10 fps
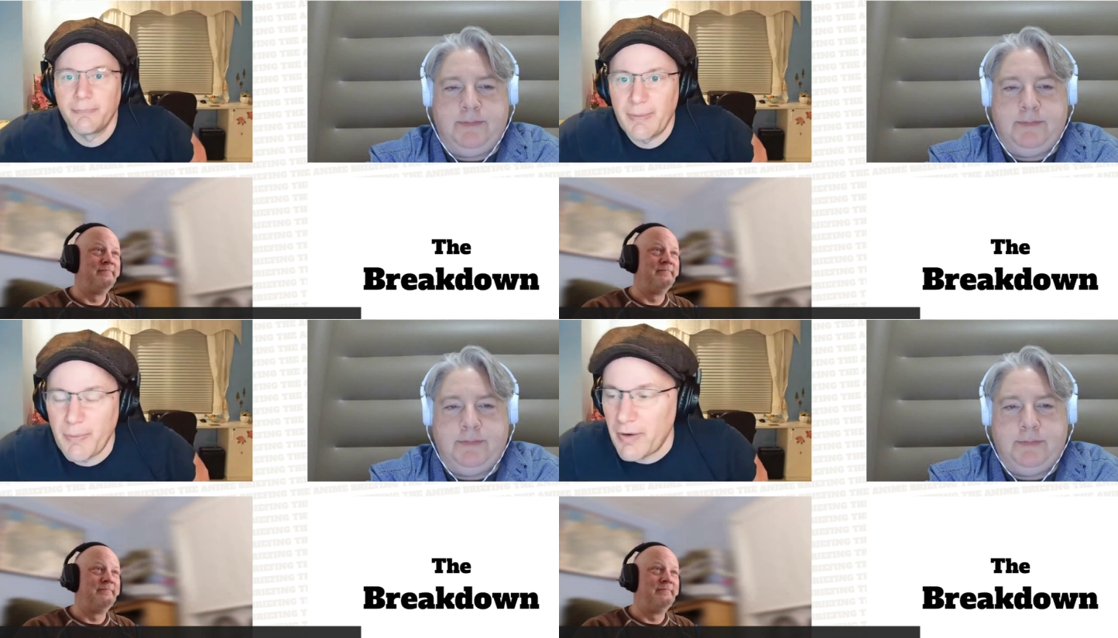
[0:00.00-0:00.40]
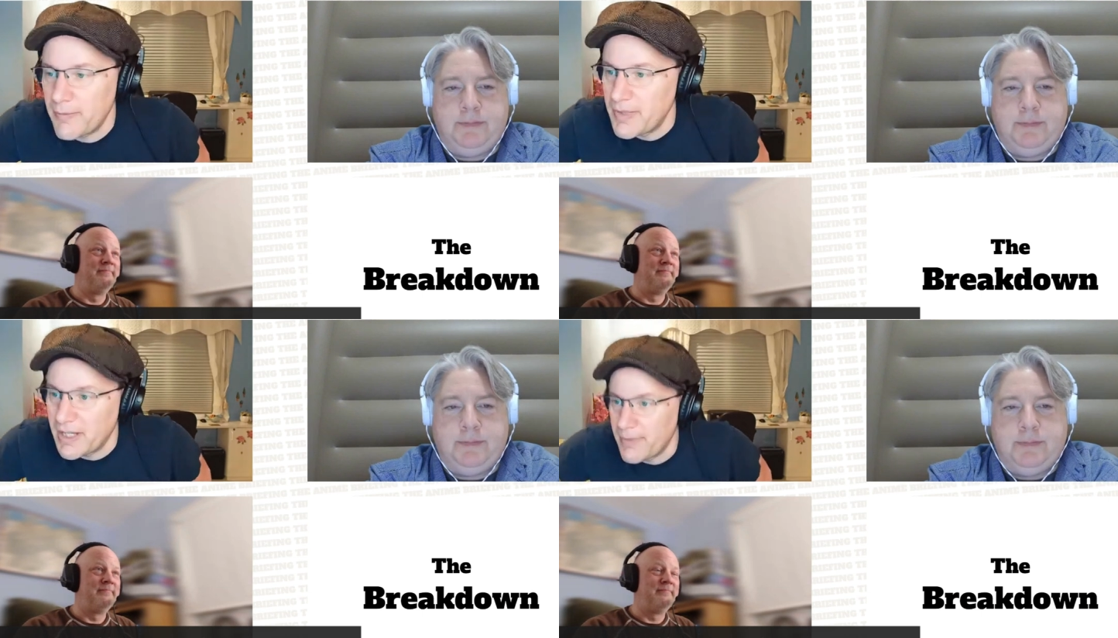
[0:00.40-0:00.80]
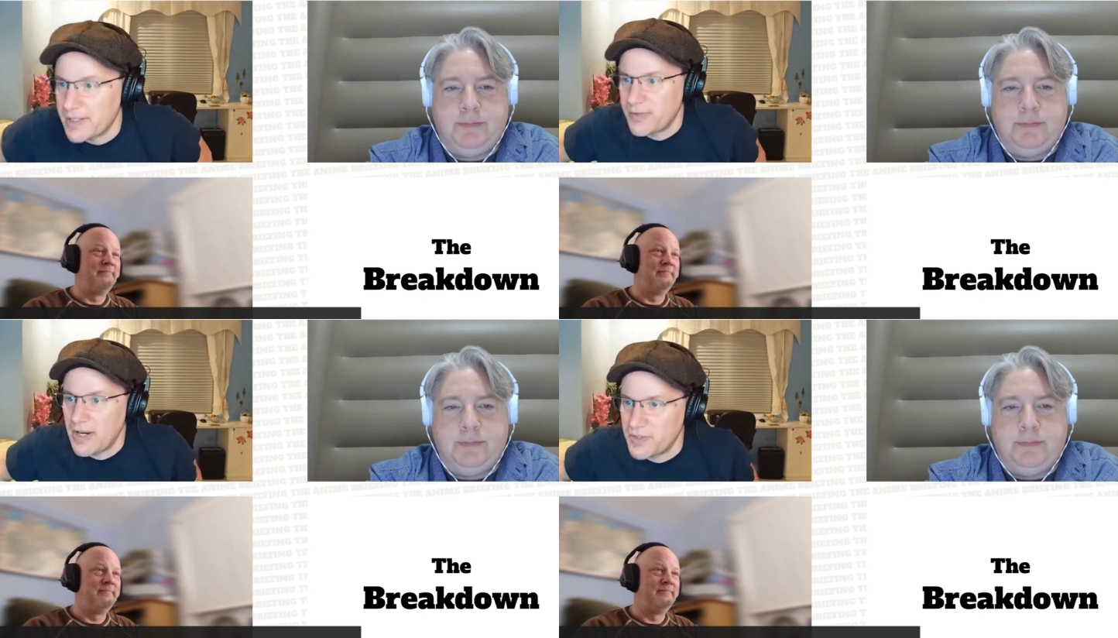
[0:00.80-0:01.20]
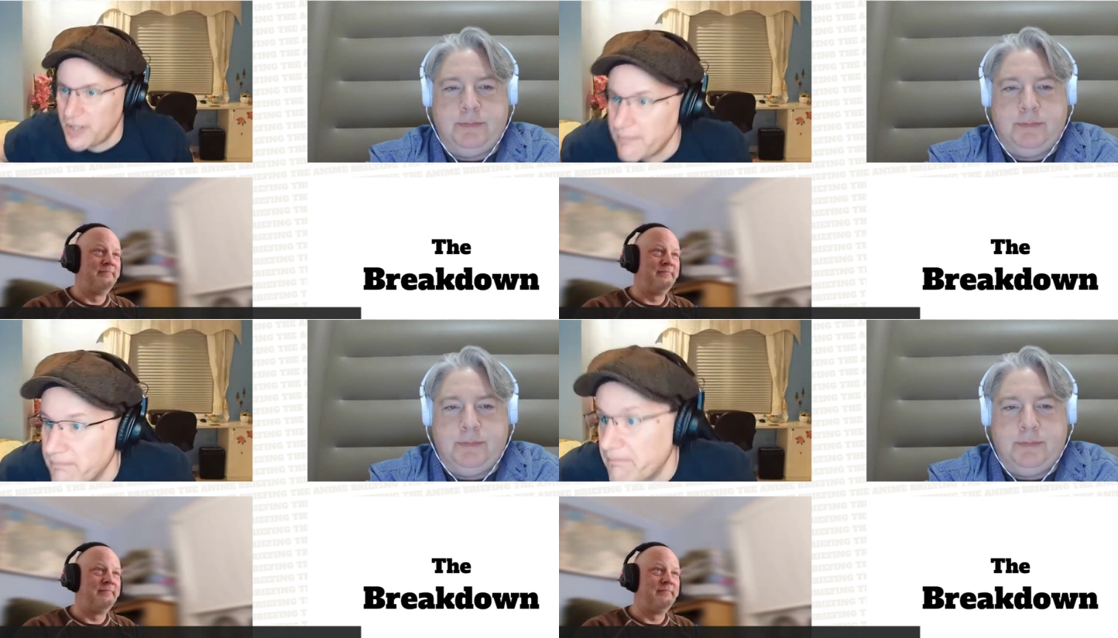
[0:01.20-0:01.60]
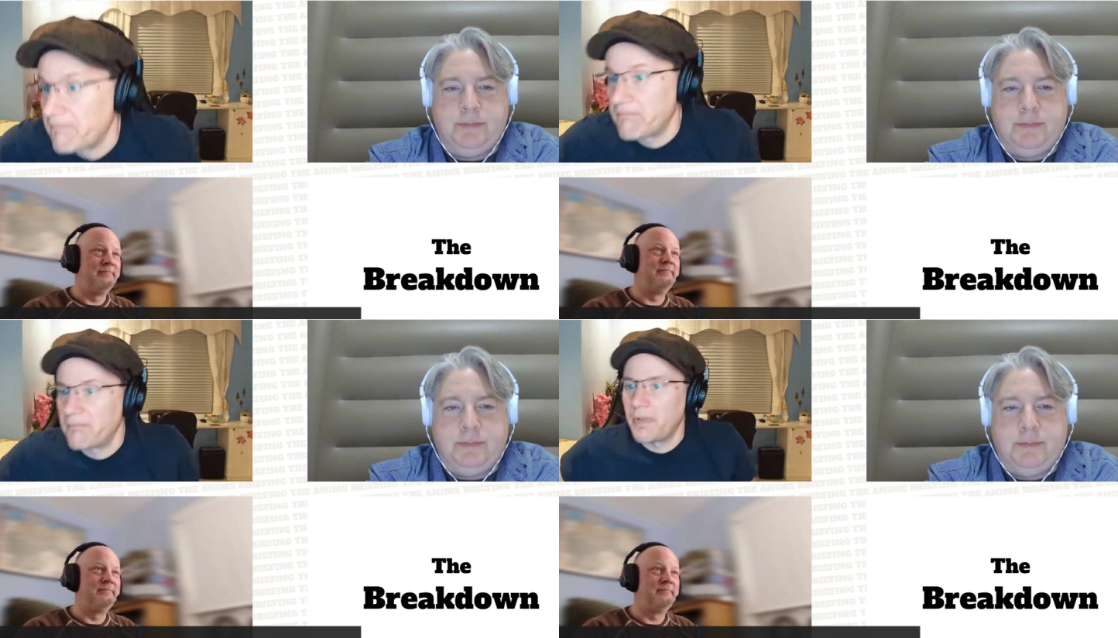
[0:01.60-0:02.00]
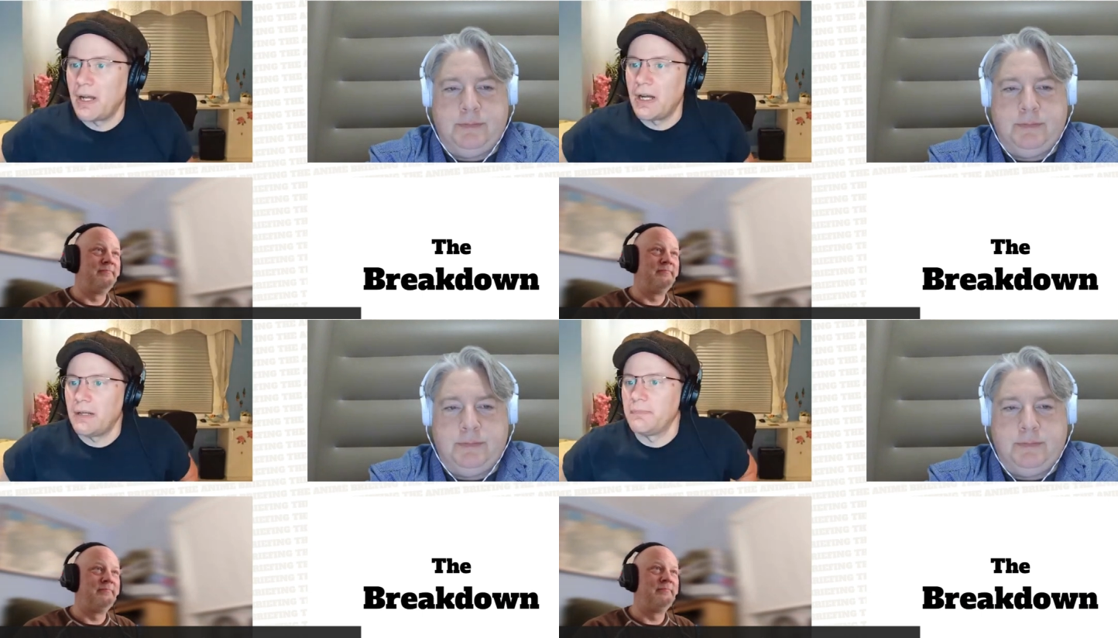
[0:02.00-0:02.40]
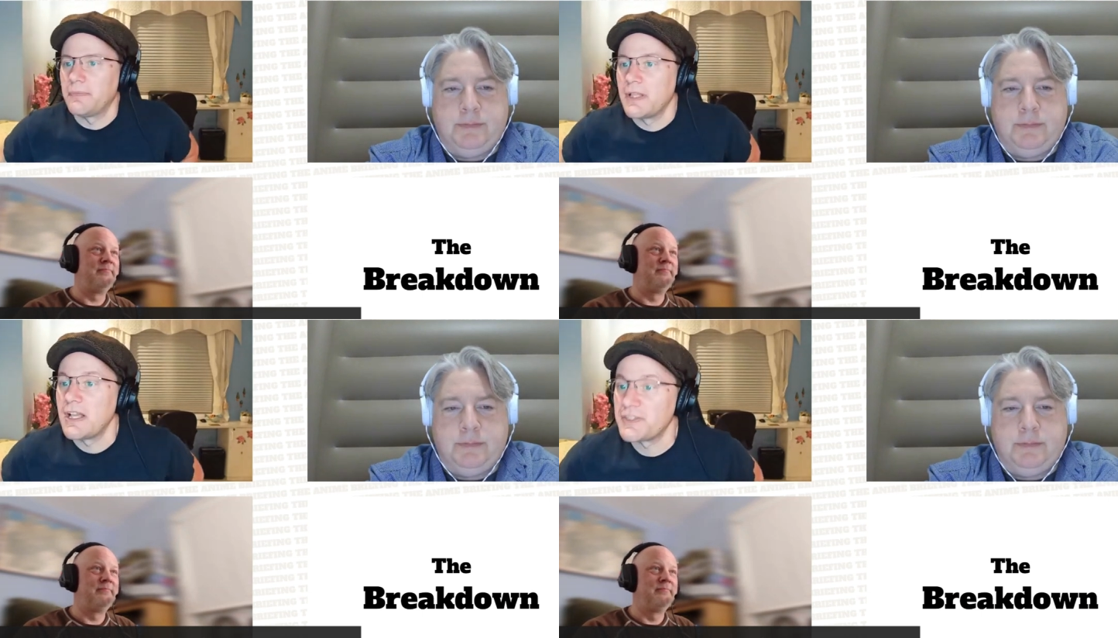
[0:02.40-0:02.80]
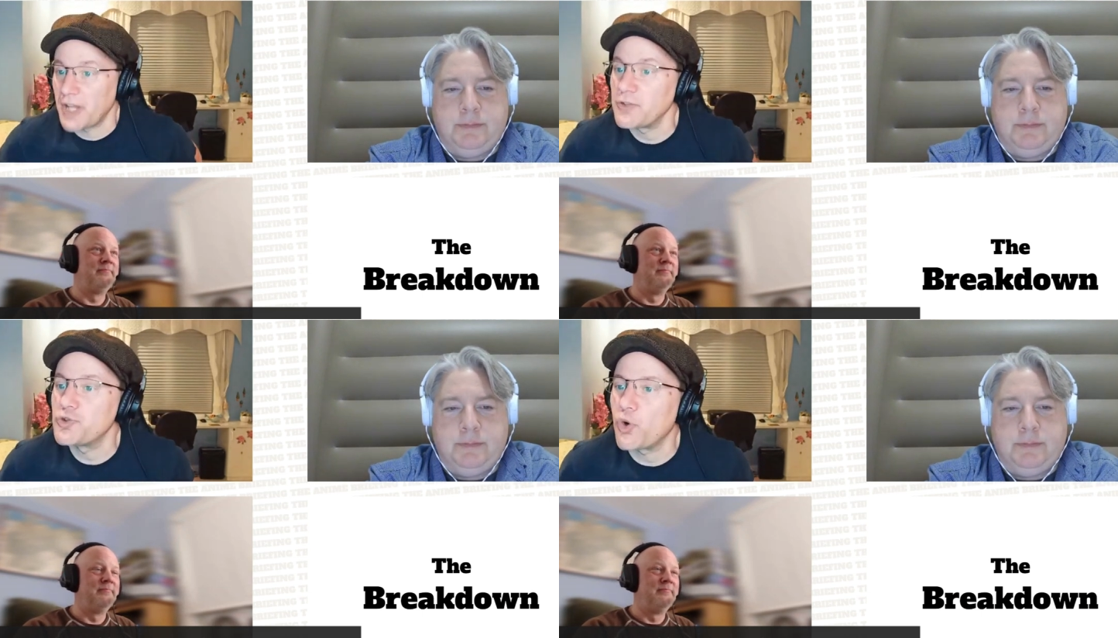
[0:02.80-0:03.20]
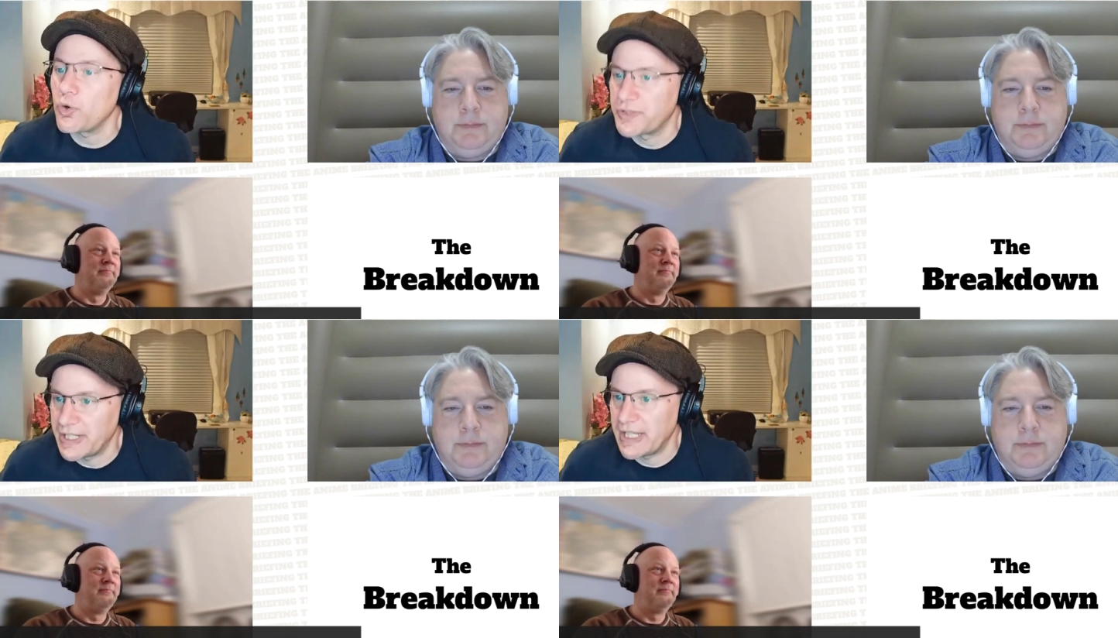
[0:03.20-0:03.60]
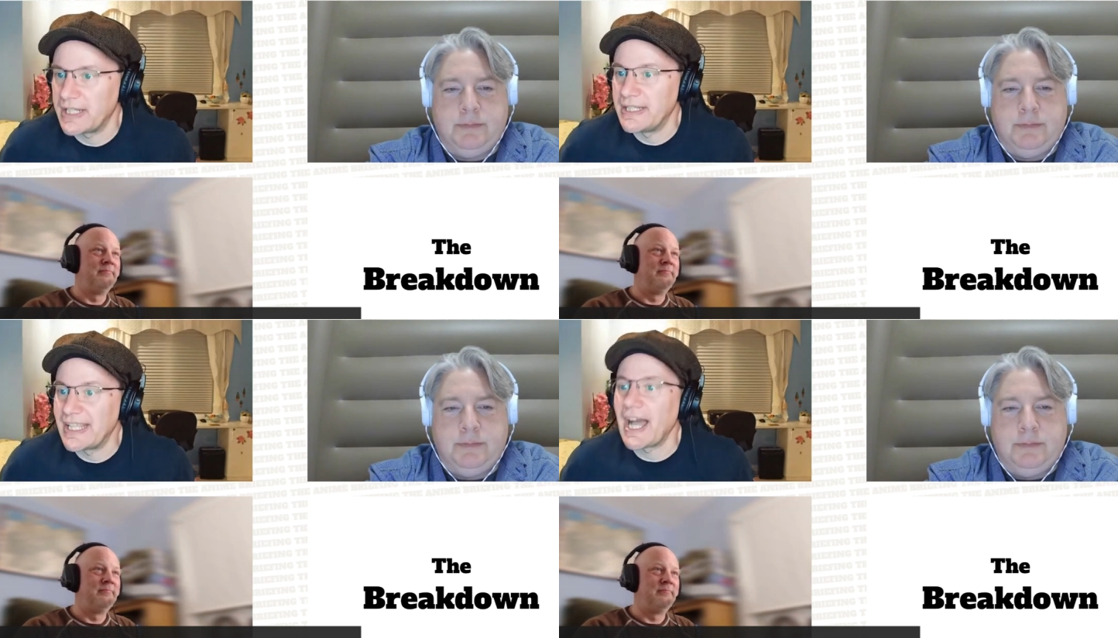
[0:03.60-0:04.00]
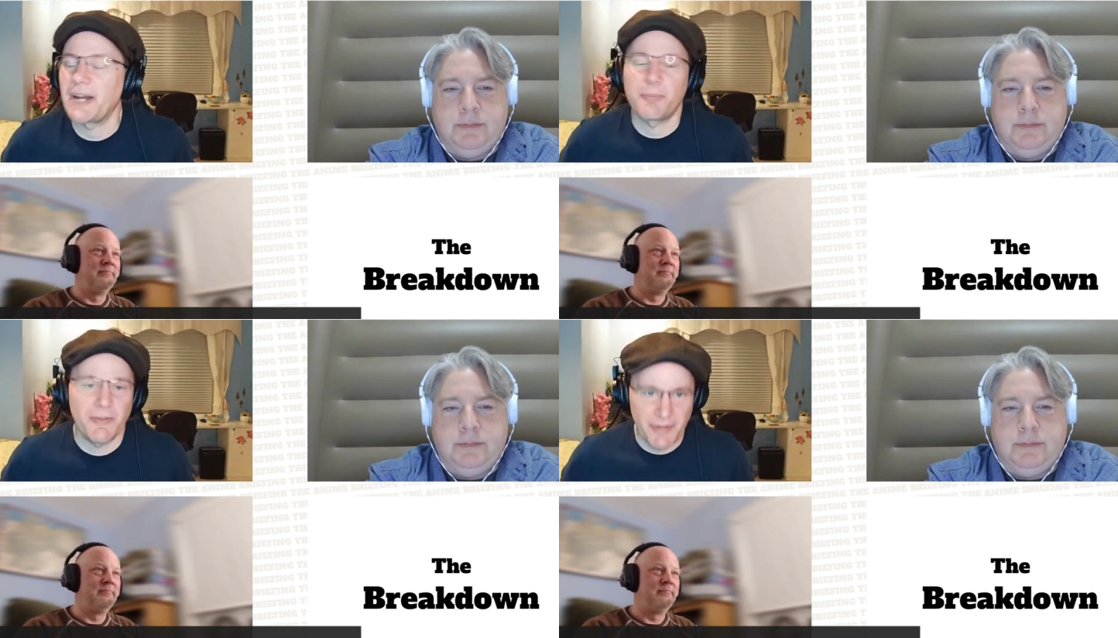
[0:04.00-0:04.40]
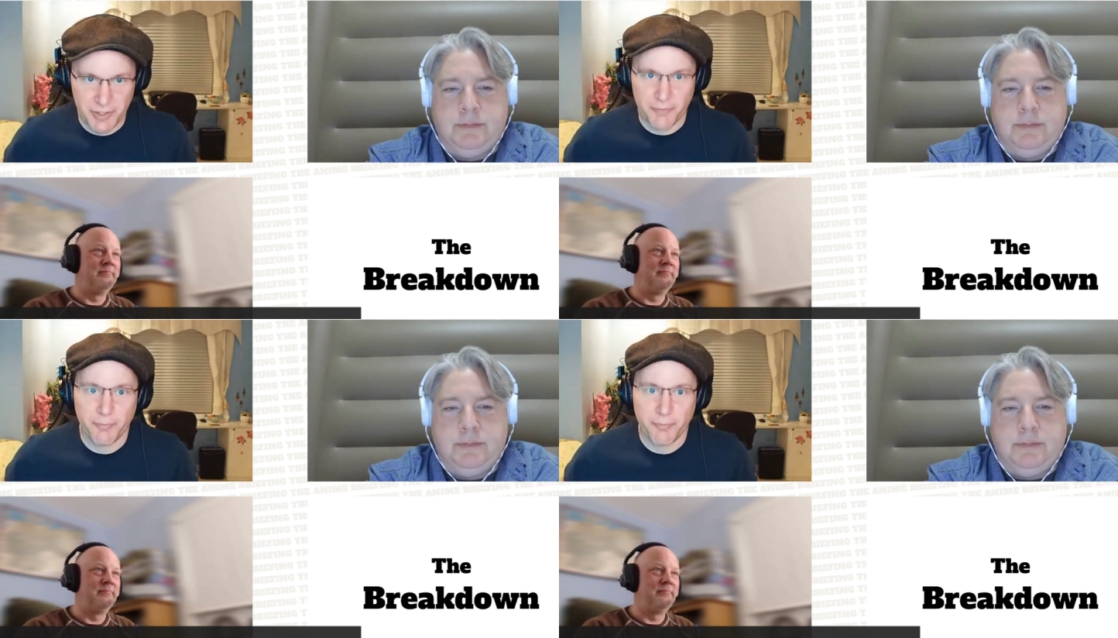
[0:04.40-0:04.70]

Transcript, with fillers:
Speaker 1: Maybe part of a media mix strategy. Um, Sanjo City in Niigata Prefecture,